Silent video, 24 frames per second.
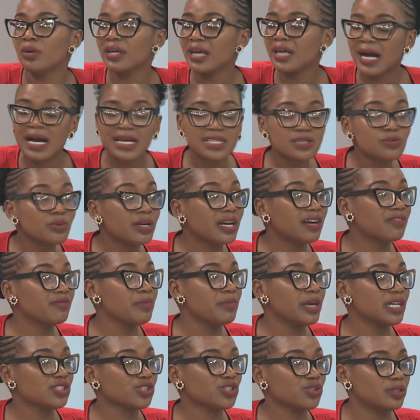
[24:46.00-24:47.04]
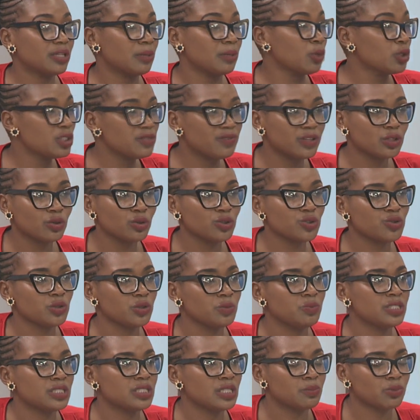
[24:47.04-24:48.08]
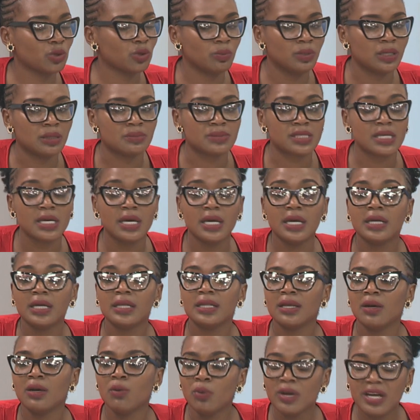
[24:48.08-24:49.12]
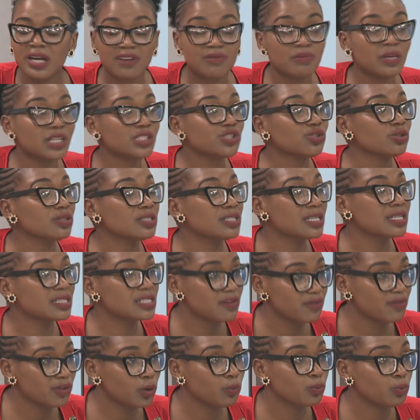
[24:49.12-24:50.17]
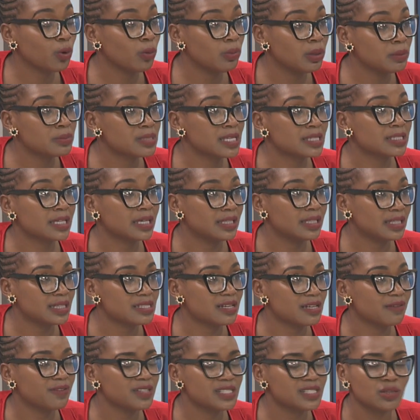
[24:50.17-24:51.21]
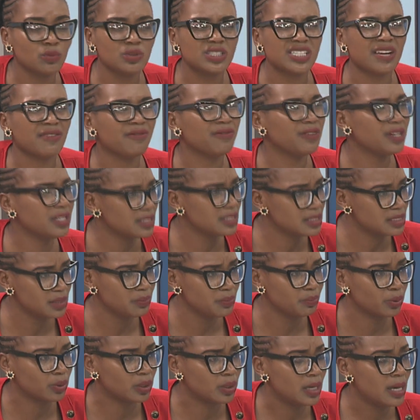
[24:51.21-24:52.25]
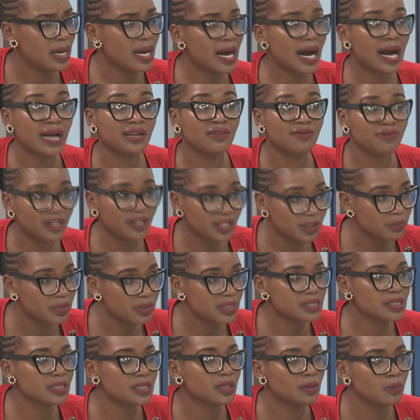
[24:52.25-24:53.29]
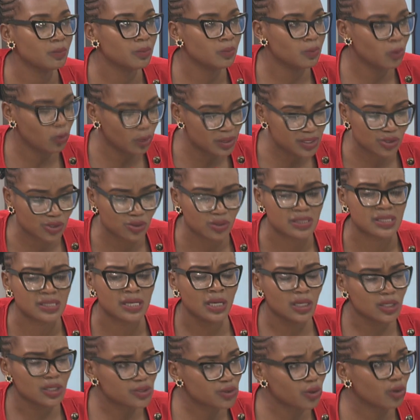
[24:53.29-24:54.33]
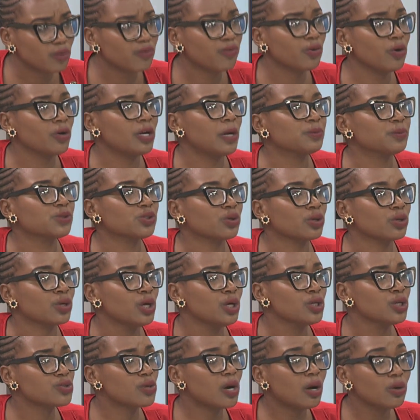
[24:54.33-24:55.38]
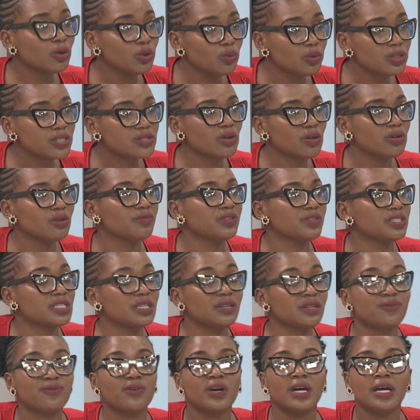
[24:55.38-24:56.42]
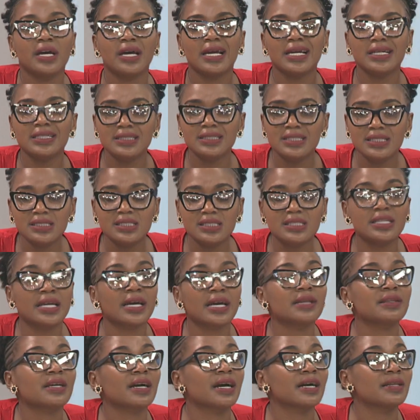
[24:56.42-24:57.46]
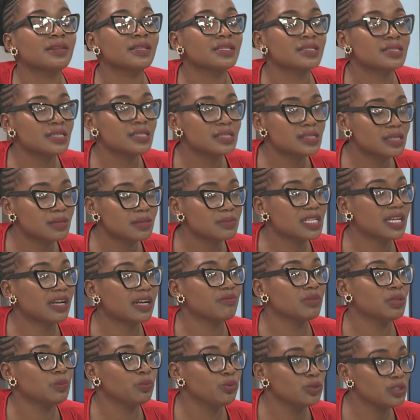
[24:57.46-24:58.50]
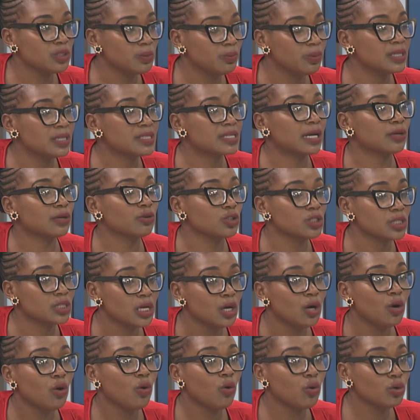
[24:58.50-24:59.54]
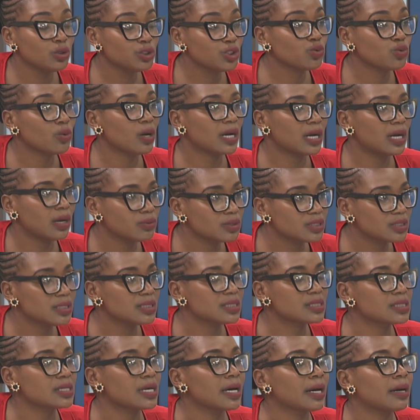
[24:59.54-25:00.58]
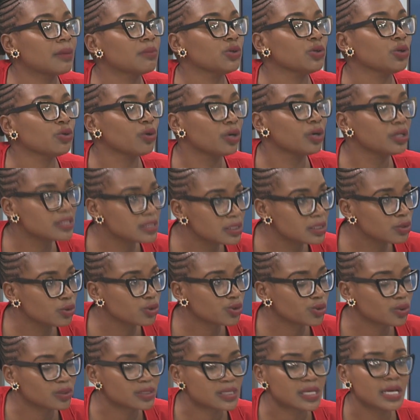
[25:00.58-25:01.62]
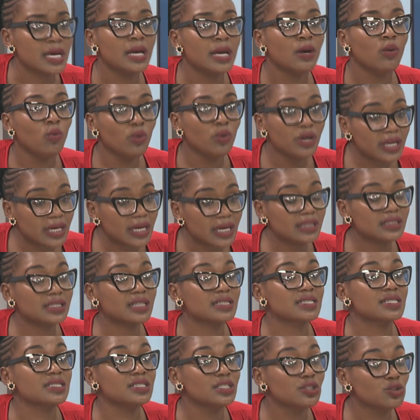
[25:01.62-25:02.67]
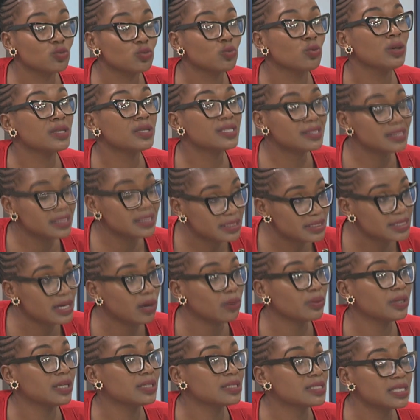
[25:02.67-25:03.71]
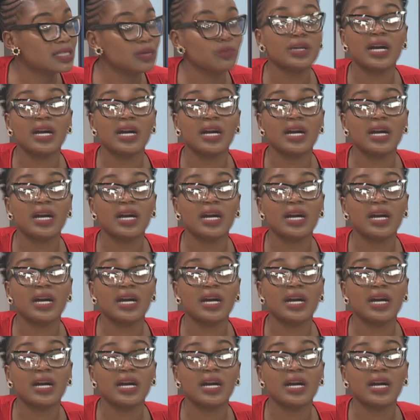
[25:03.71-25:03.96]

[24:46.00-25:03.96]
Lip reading: as we have mentioned, I'm not even going to repeat the problems, We have mentioned the several problems that Kenyans are facing, which are very simple and very basic questions. Solve corruption. So how do we solve it if indeed the systems that have been put in place cannot hold to account these institutions? We Kenyans need to sit down and say we